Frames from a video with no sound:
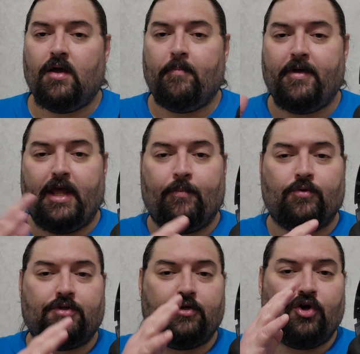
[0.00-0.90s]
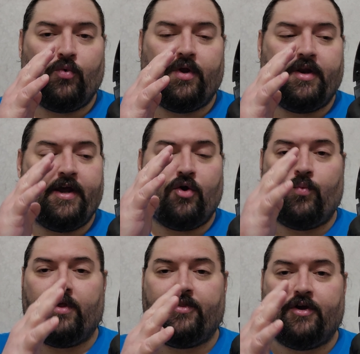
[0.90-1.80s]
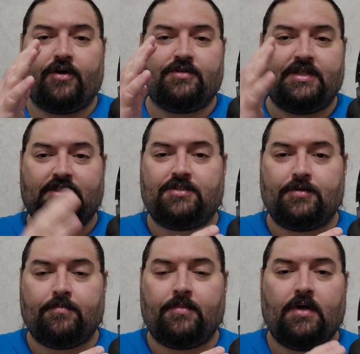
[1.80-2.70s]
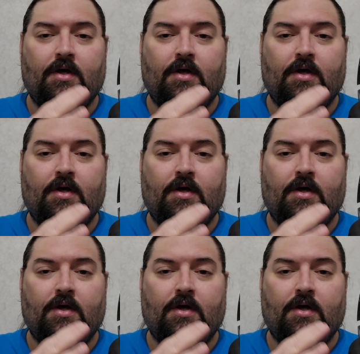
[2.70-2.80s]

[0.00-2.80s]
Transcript: being able to go in there with their system,